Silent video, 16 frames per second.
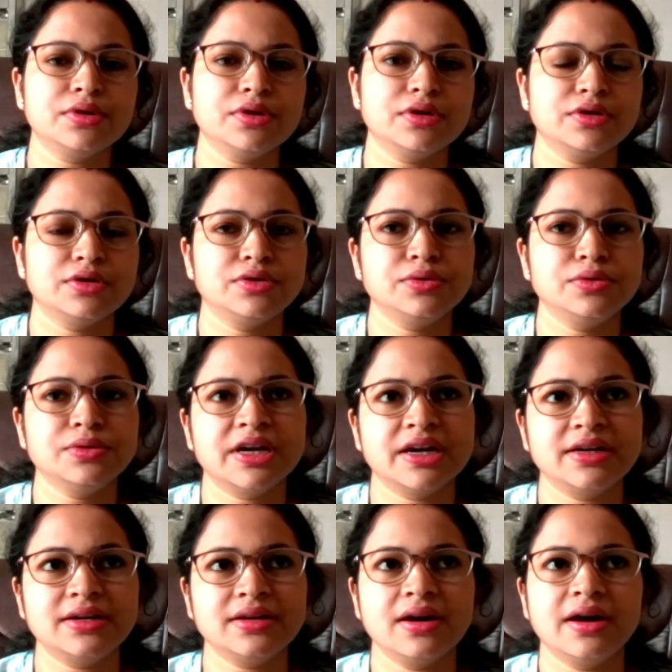to
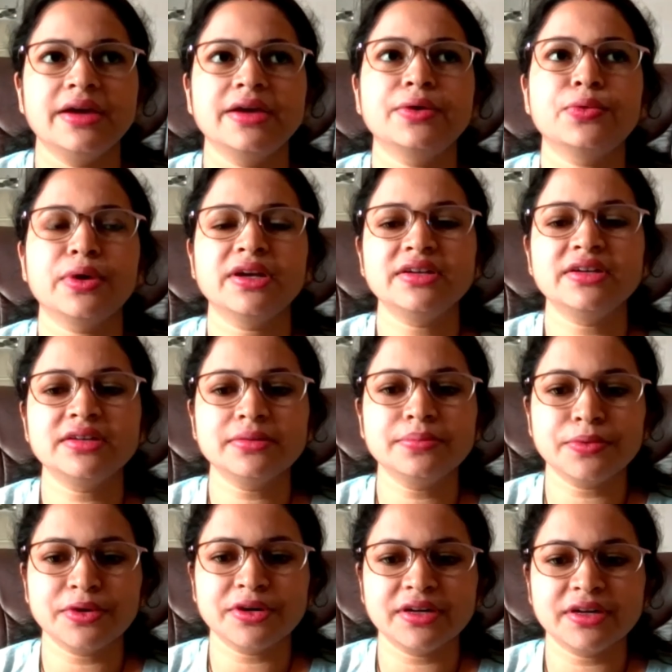get a high quality
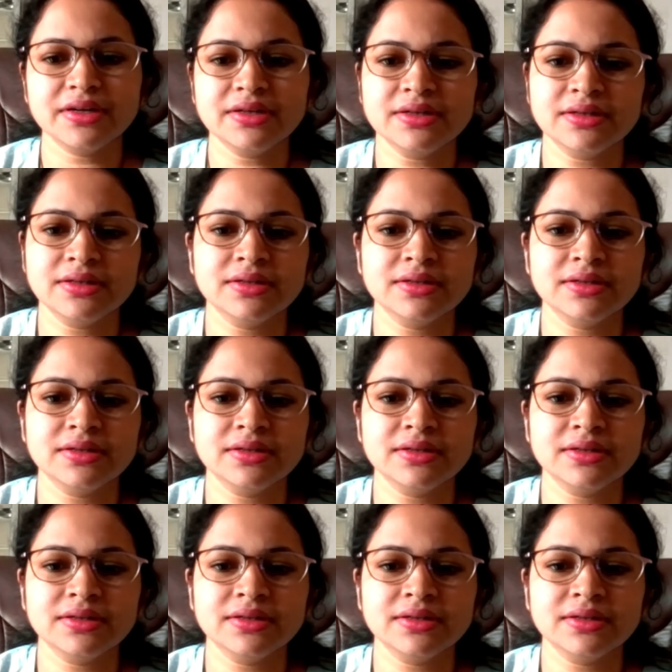product.